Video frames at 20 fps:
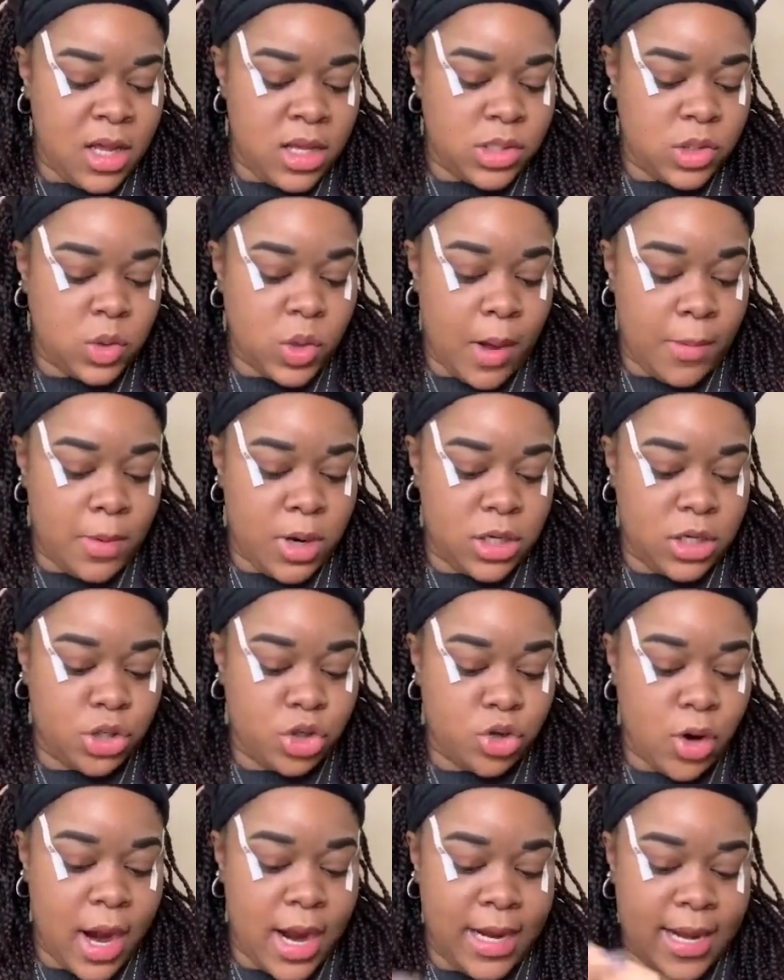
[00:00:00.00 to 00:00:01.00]
so I'm gonna
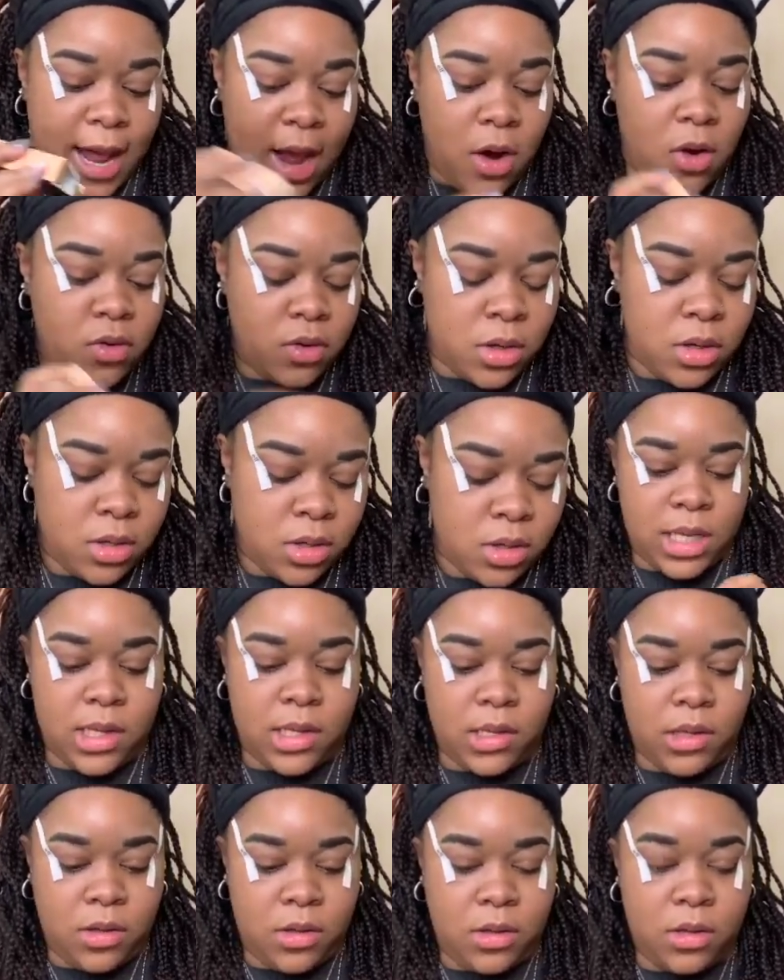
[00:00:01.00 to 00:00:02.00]
try it out.
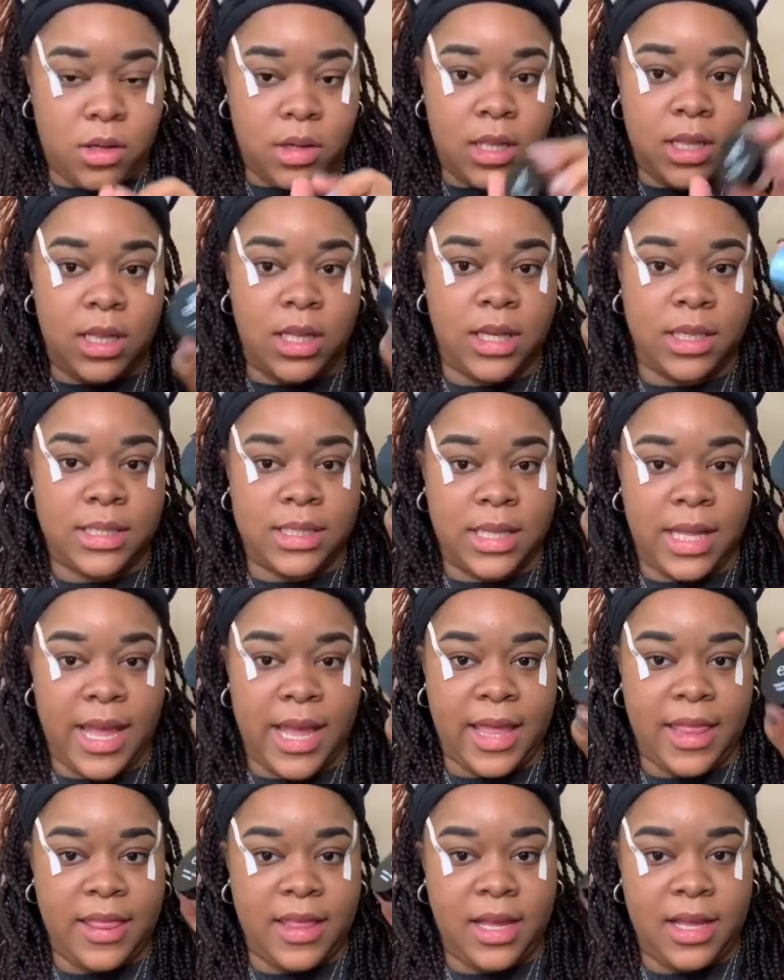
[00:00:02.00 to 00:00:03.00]
It looks
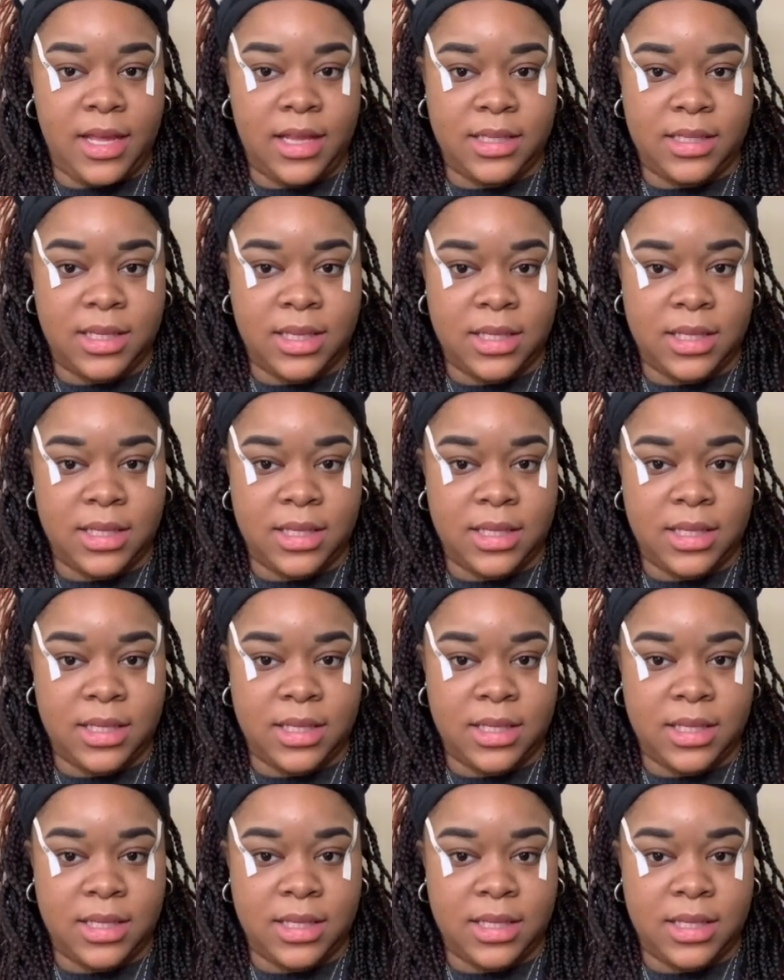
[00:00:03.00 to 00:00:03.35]
like this.